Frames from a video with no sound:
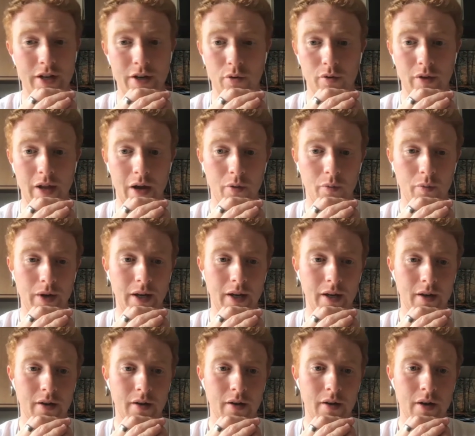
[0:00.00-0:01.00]
that
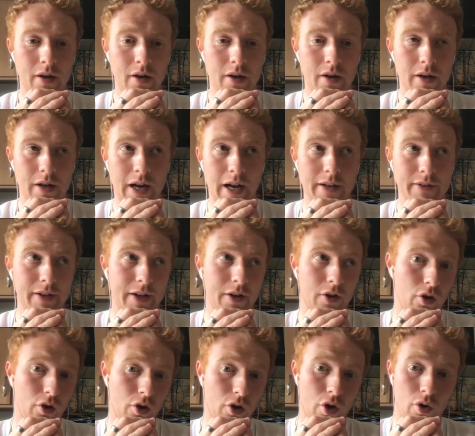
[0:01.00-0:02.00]
week, and had I
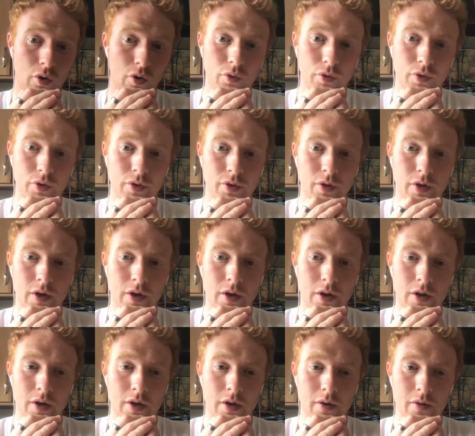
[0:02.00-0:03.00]
not called
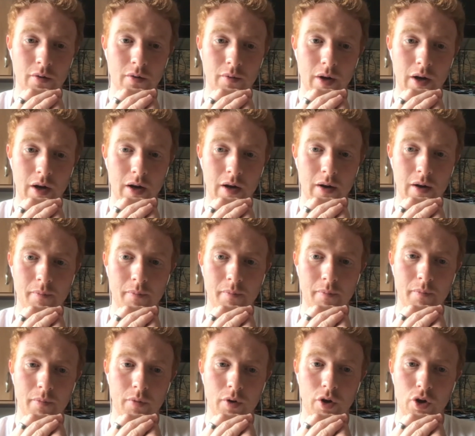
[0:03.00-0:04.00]

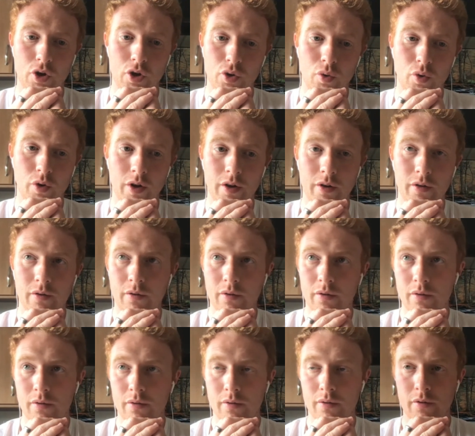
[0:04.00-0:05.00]
Kishore and
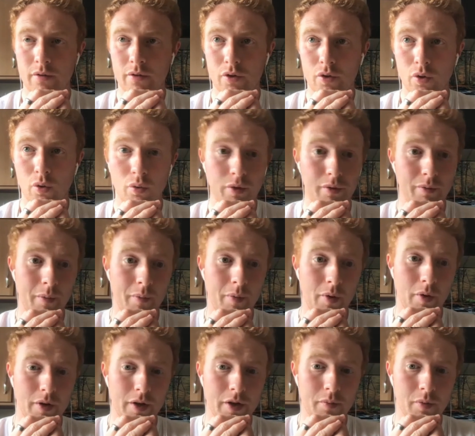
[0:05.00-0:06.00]
told him
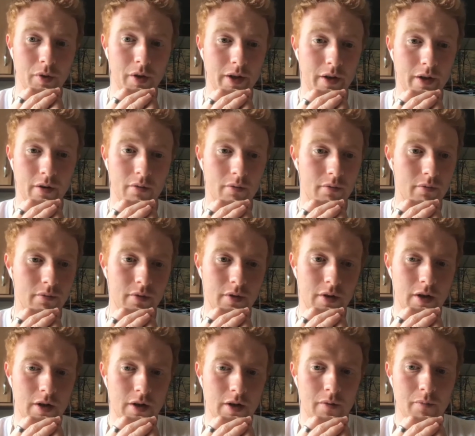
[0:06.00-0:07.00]
about this player,
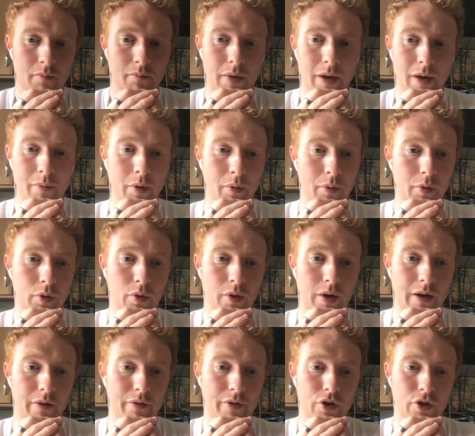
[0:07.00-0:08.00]
maybe we don't
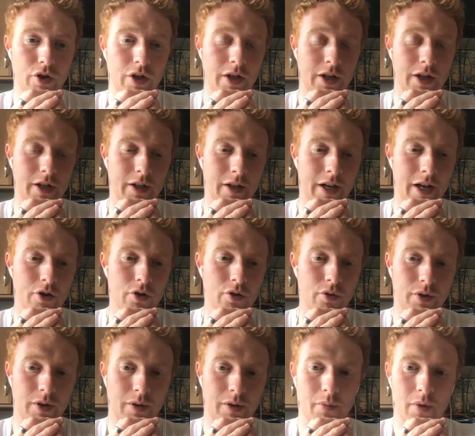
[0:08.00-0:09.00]
have a Sheikh in the national
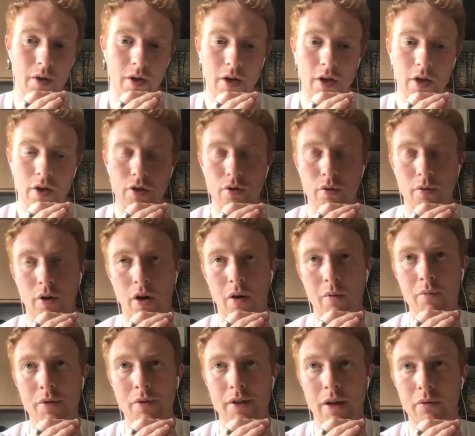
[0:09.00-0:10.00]
team. So it
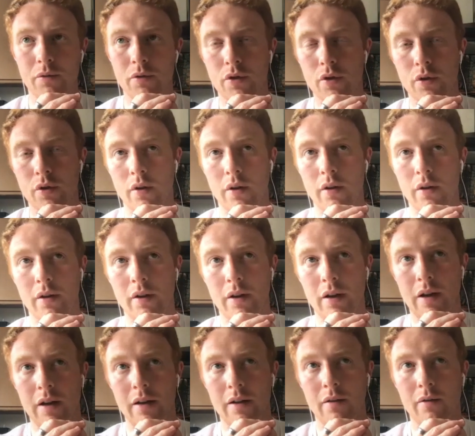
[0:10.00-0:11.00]
comes down to,
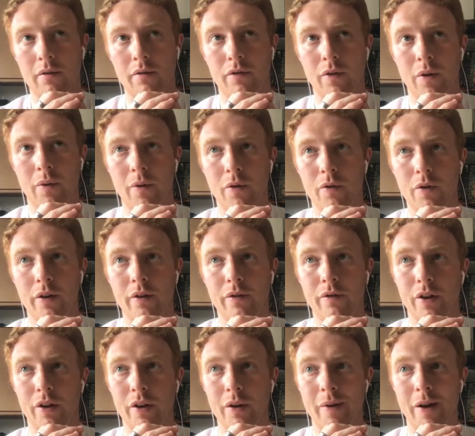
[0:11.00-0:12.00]
from a really
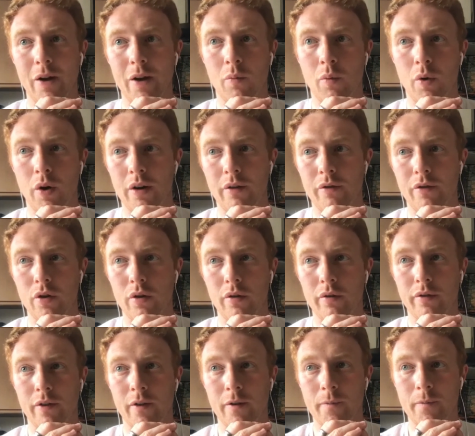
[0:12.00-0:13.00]
fundamental point of view,
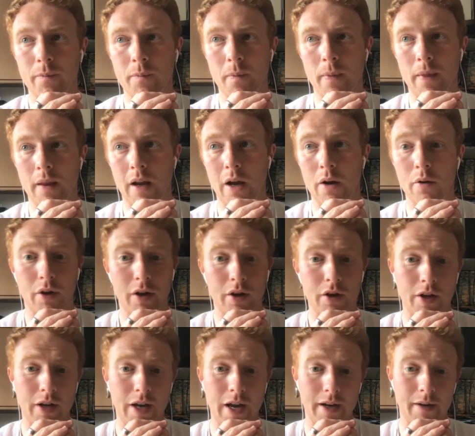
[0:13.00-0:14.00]
of how can
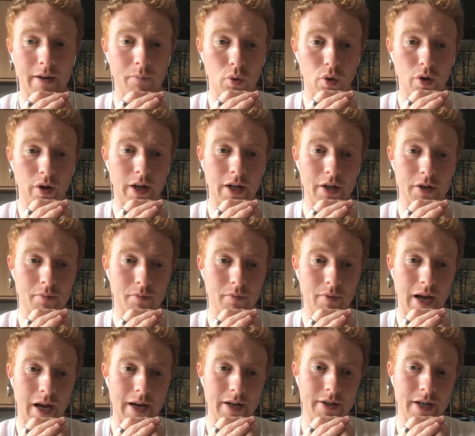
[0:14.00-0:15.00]
you get more kids
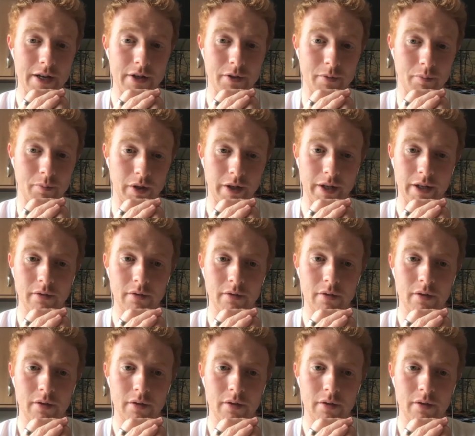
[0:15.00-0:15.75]
access to playing?